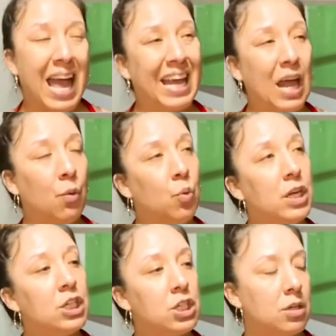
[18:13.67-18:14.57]
And I
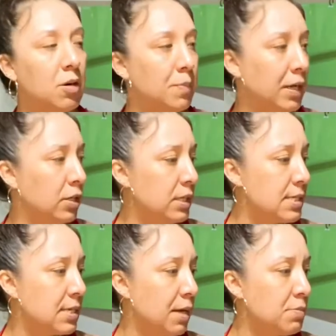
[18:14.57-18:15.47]
wish, oh my
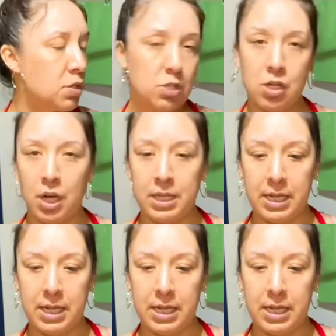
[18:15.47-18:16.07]
goodness, I'm so sorry that